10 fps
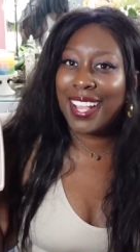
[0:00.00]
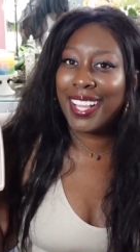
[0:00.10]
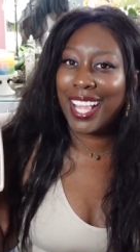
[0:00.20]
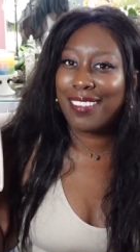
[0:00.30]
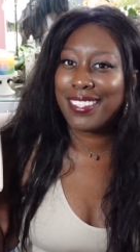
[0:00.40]
I
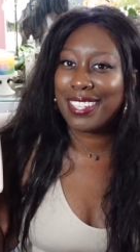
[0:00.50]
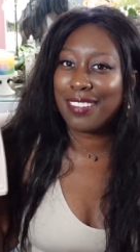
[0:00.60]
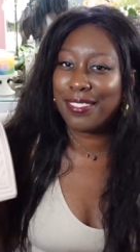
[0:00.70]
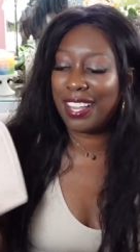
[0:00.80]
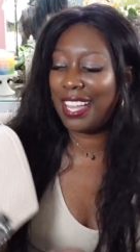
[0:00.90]
love
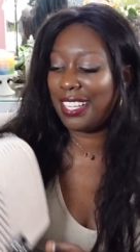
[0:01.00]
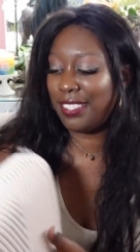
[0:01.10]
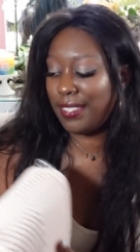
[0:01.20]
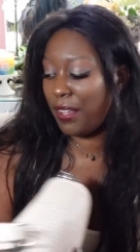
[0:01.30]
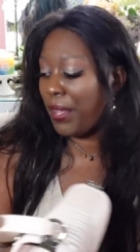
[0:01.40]
chevron.
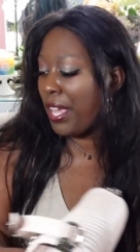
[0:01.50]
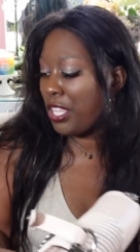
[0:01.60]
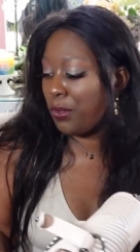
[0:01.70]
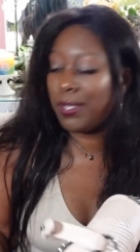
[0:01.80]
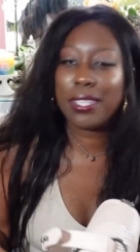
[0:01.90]
And so
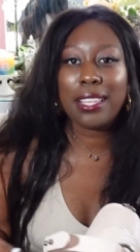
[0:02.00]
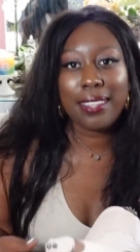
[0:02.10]
you'll see